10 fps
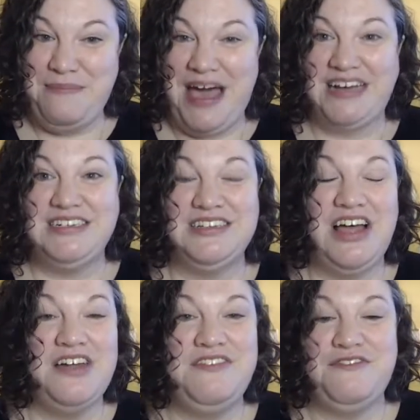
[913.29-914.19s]
packed a
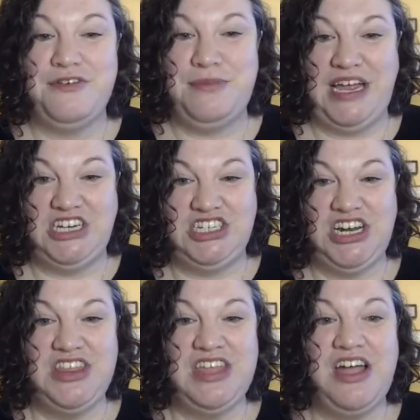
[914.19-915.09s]
lot of
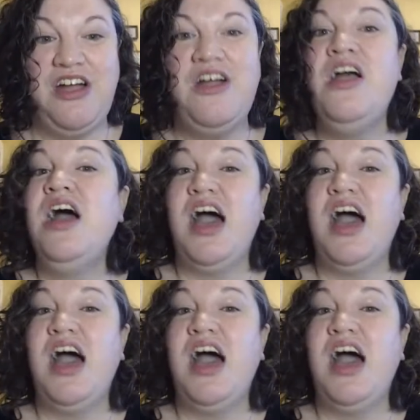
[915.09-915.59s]
information in there.